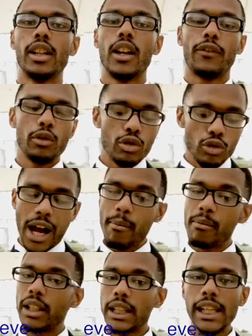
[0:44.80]
If you do
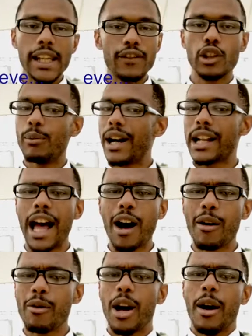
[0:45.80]
not believe, no matter
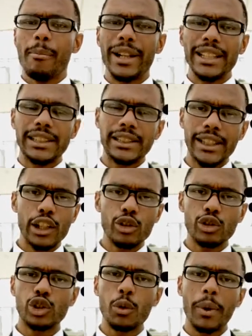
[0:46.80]
how many
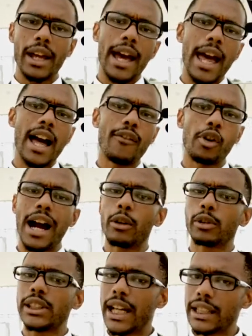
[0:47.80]
skills you may have or
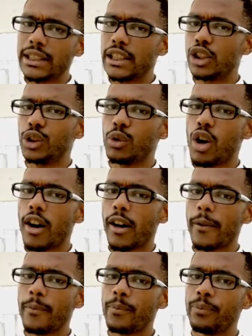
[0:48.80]
how talented you are,